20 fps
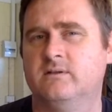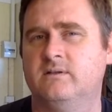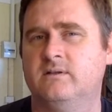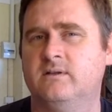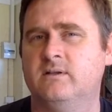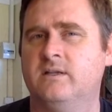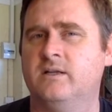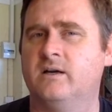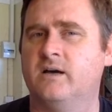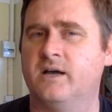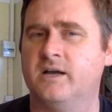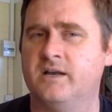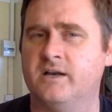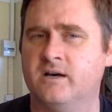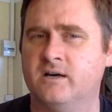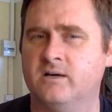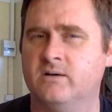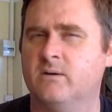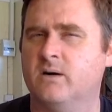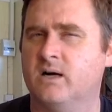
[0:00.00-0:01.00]
then I
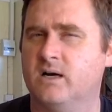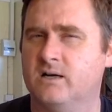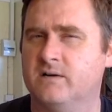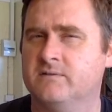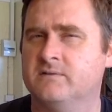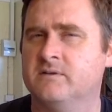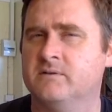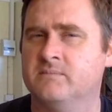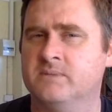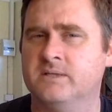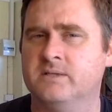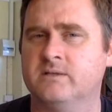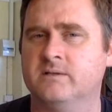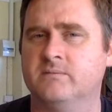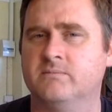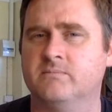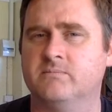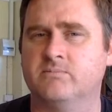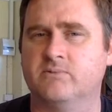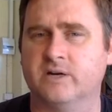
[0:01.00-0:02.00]
know I have
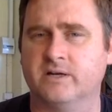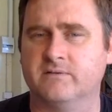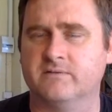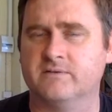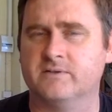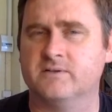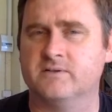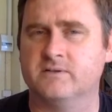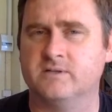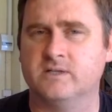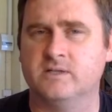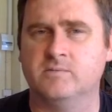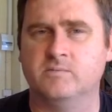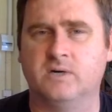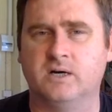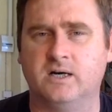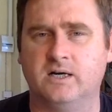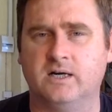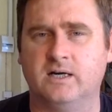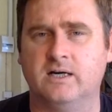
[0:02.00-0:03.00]
committed breakfast in
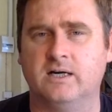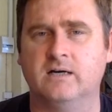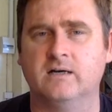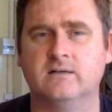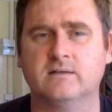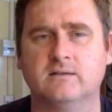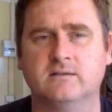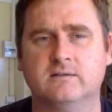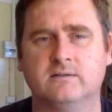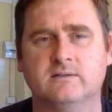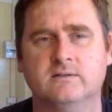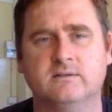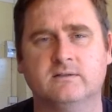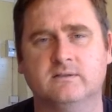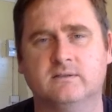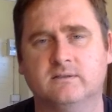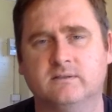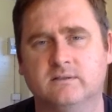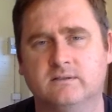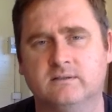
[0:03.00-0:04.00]
my heart.
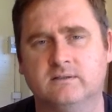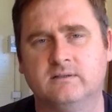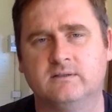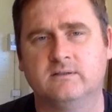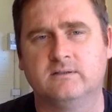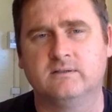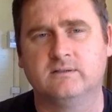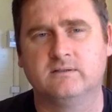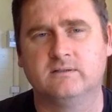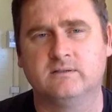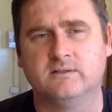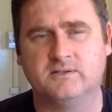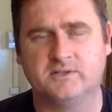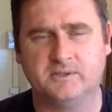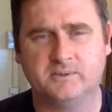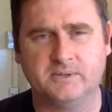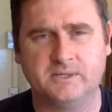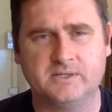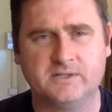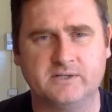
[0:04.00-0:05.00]
You
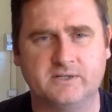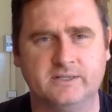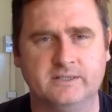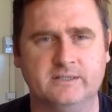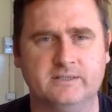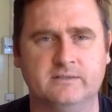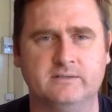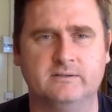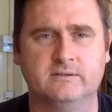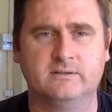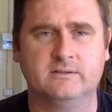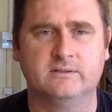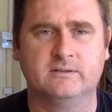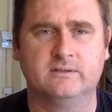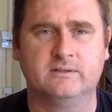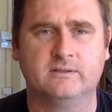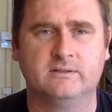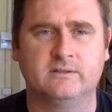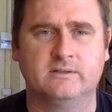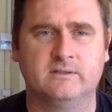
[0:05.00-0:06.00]
see what he's saying?
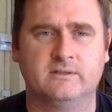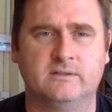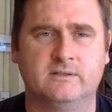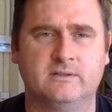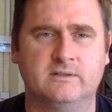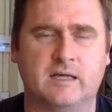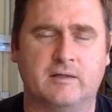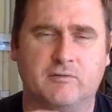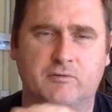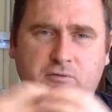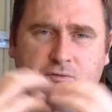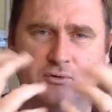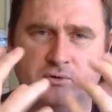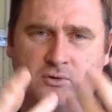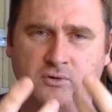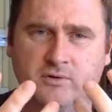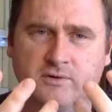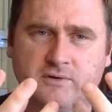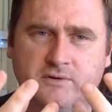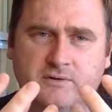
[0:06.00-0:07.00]
That
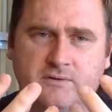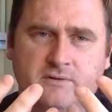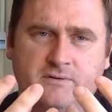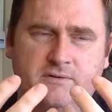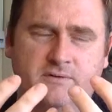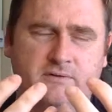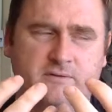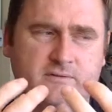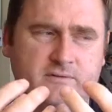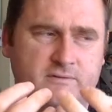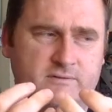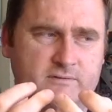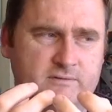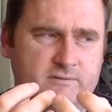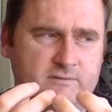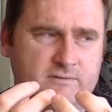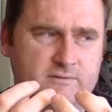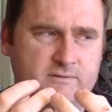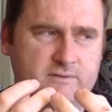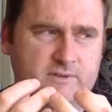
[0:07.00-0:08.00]
thought
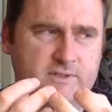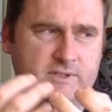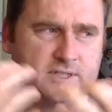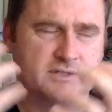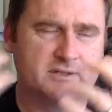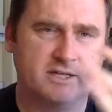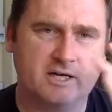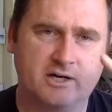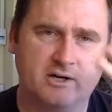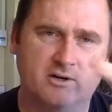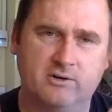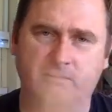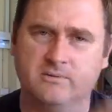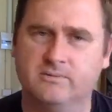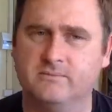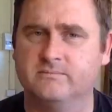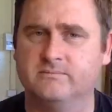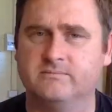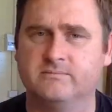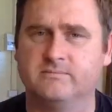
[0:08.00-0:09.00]
can go.
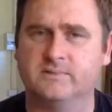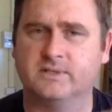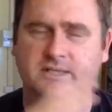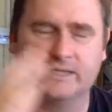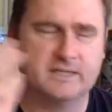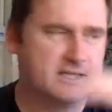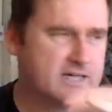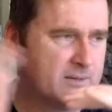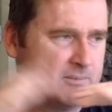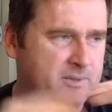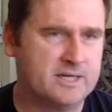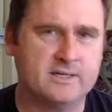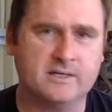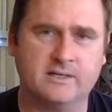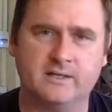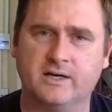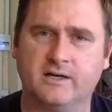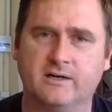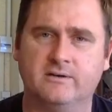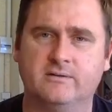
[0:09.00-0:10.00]
It can come in
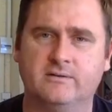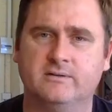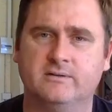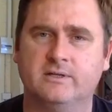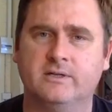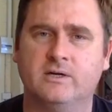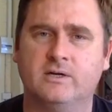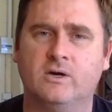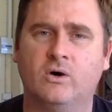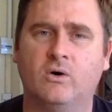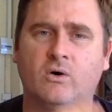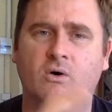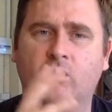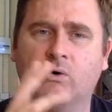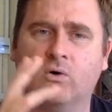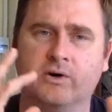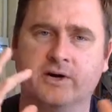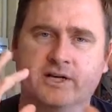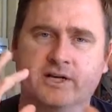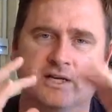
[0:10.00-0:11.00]
and go.
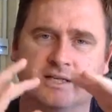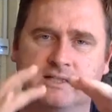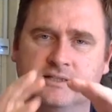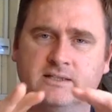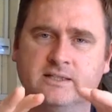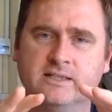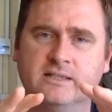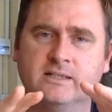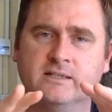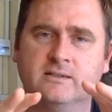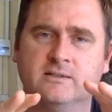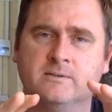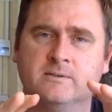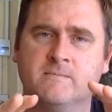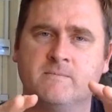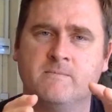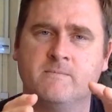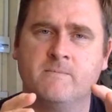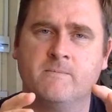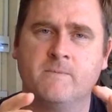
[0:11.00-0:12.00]
Or it can linger.
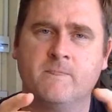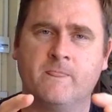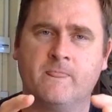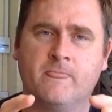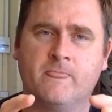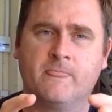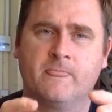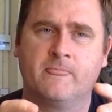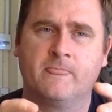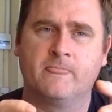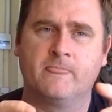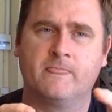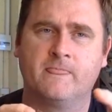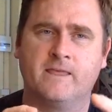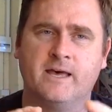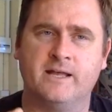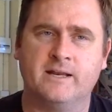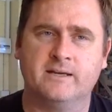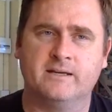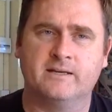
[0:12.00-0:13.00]

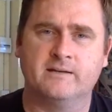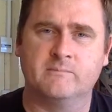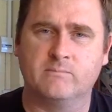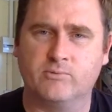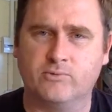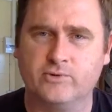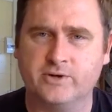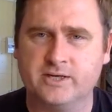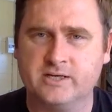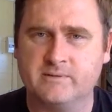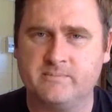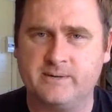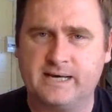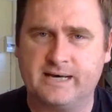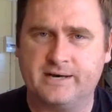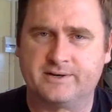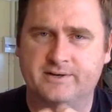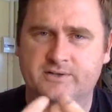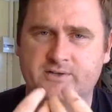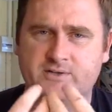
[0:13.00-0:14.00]
And it can bring
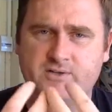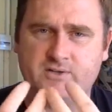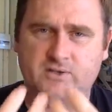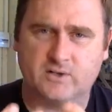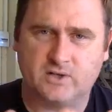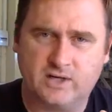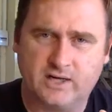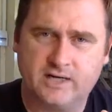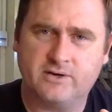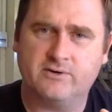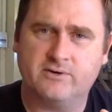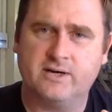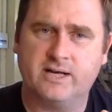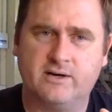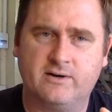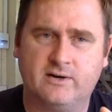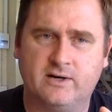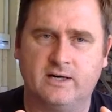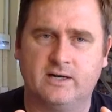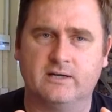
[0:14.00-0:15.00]
about a desire in
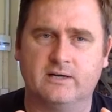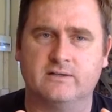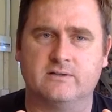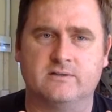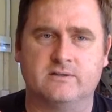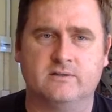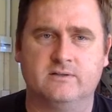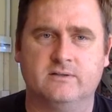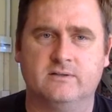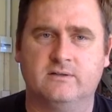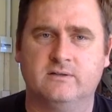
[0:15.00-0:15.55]
our hearts.